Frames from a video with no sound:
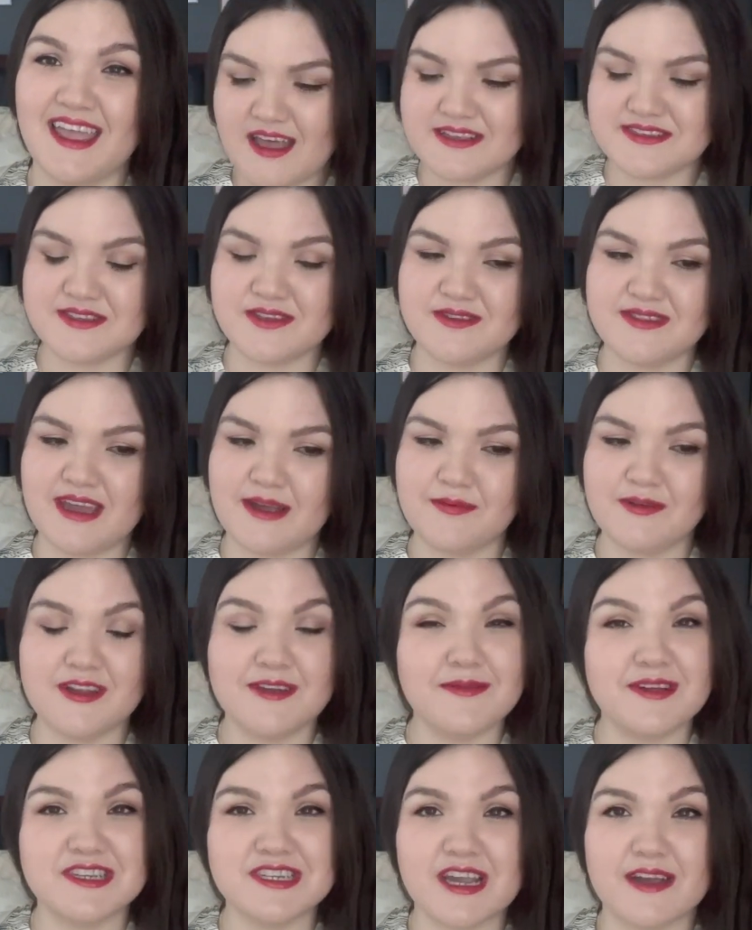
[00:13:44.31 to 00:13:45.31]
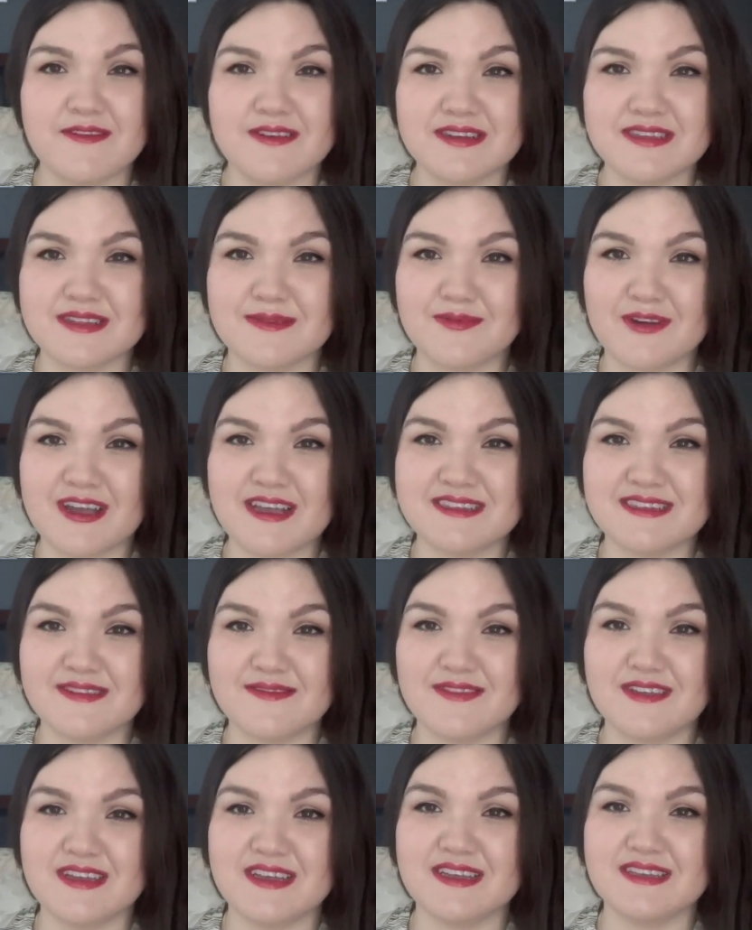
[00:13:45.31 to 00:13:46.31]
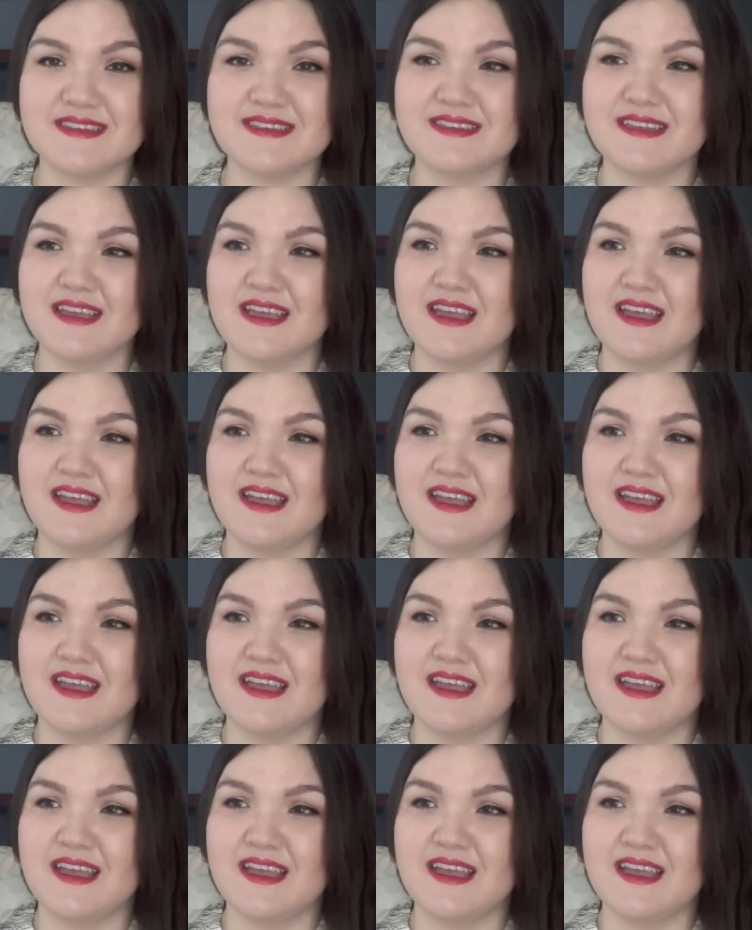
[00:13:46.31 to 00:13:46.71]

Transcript: So that pretty much covers the price of this.